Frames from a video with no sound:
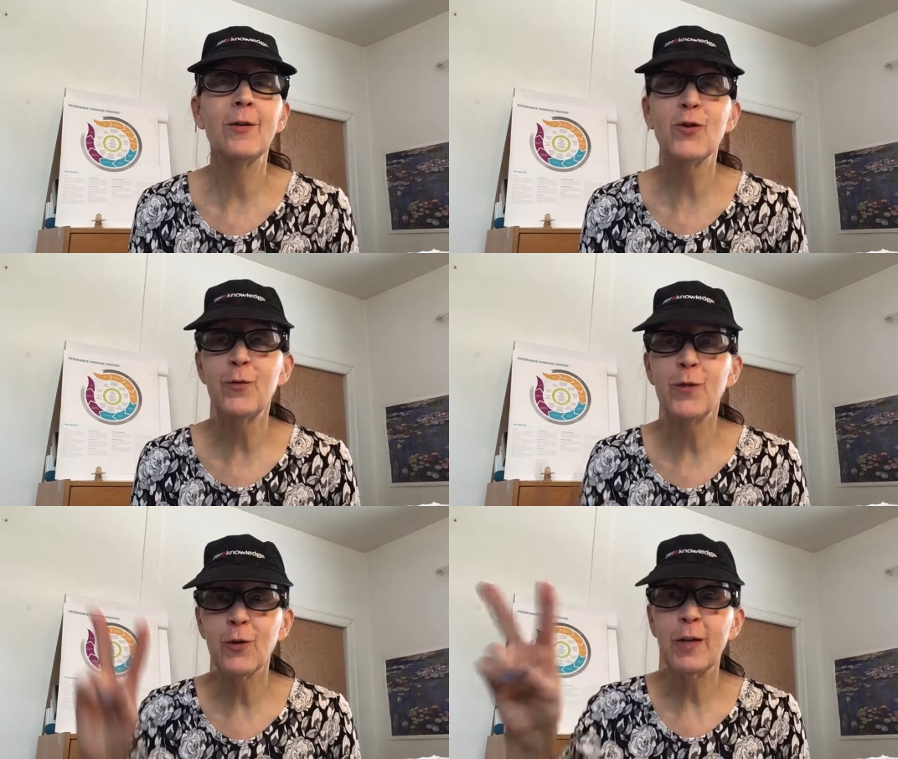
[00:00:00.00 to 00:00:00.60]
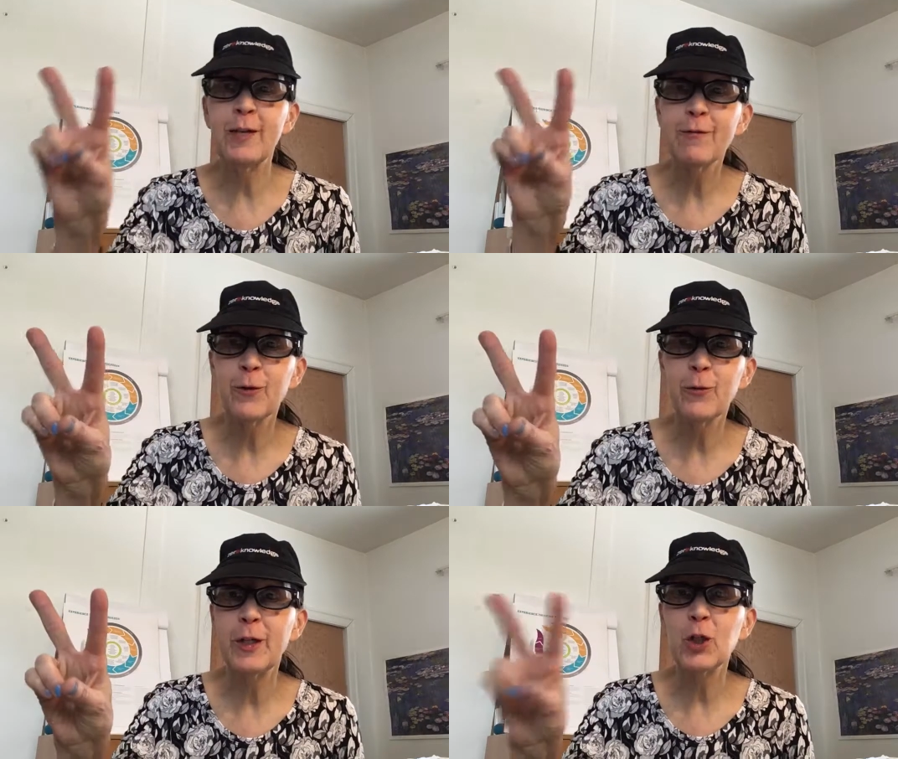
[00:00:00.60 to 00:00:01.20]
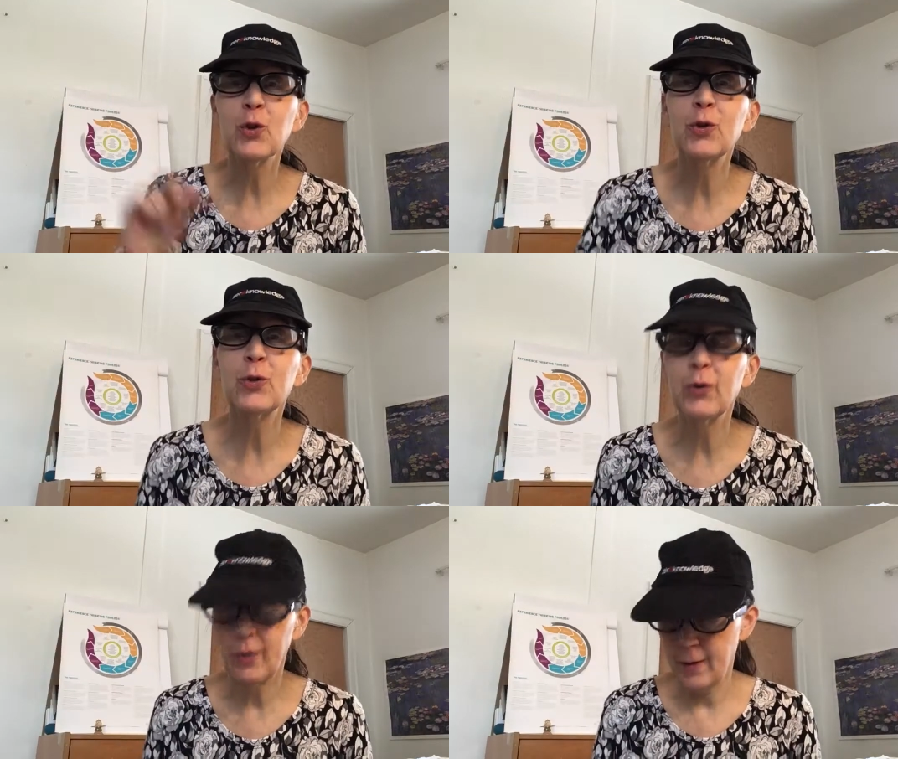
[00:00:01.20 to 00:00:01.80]
two very
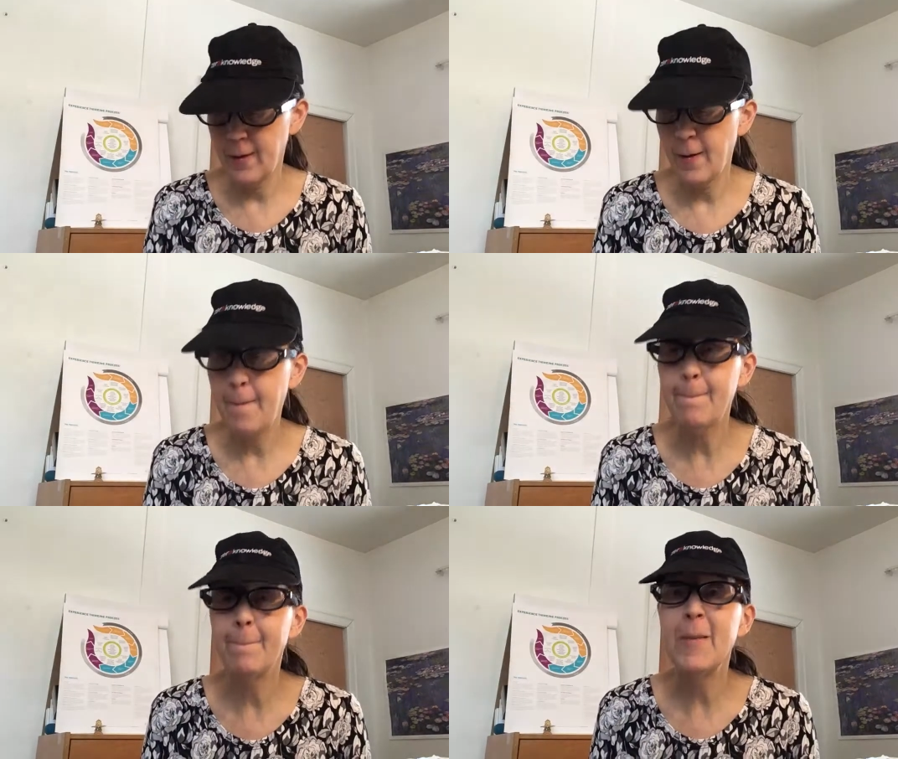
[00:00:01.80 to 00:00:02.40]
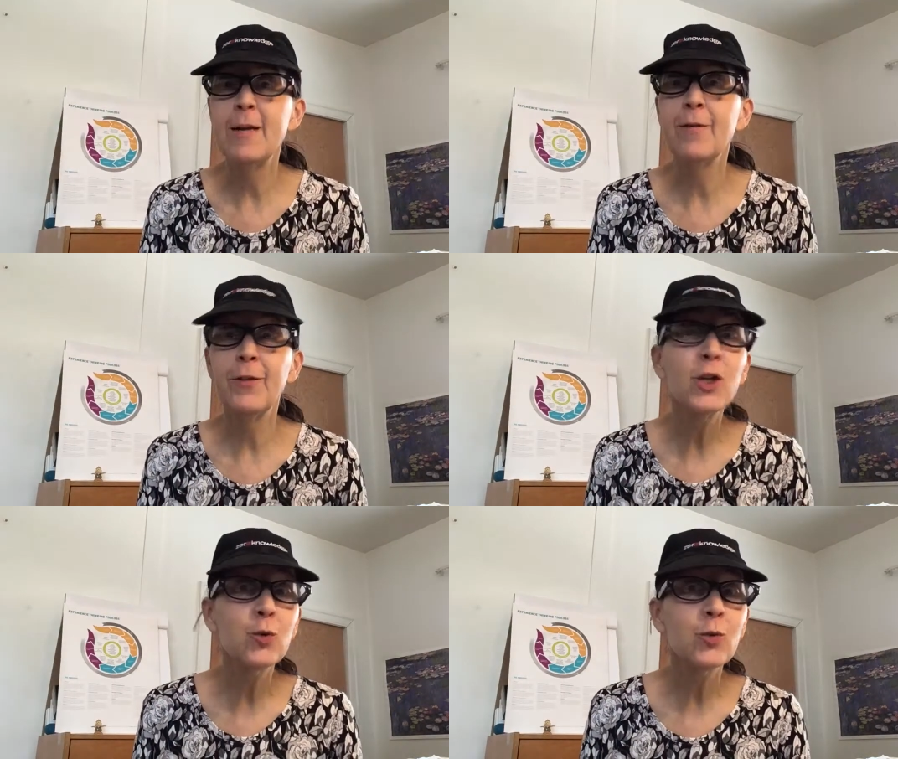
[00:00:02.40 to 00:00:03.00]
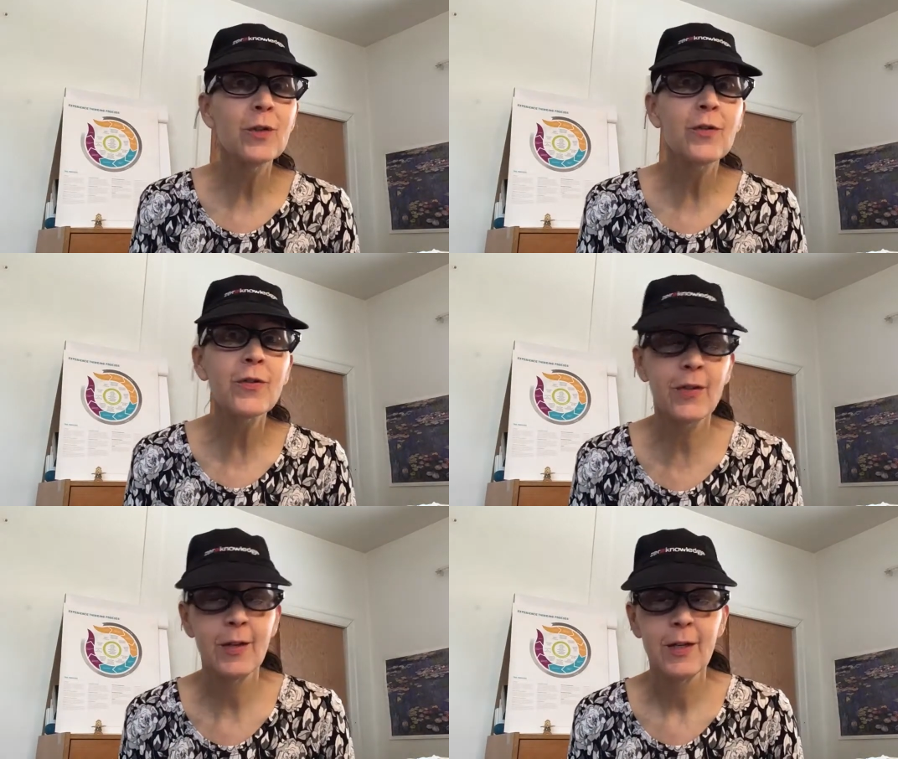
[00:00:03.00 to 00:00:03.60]
influential
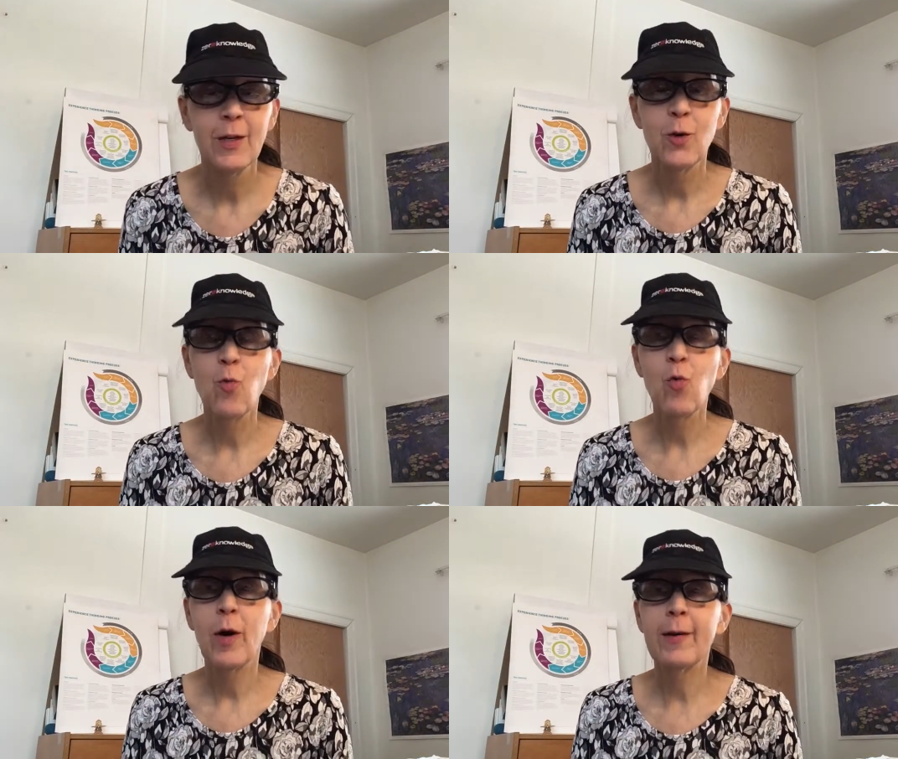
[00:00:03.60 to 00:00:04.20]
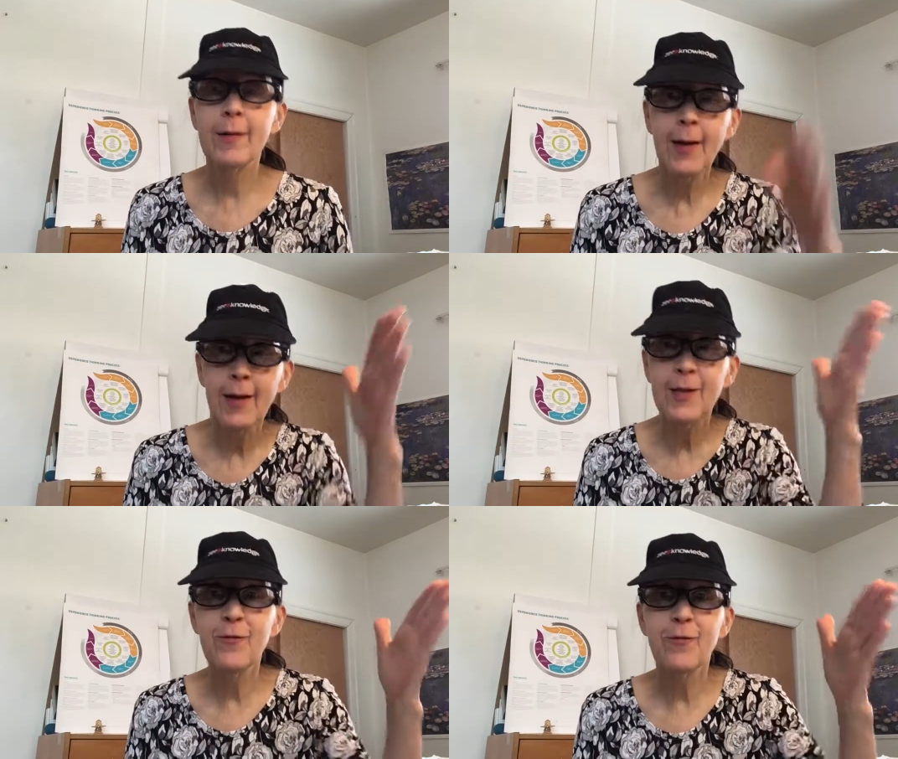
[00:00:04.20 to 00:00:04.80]
individuals. One kind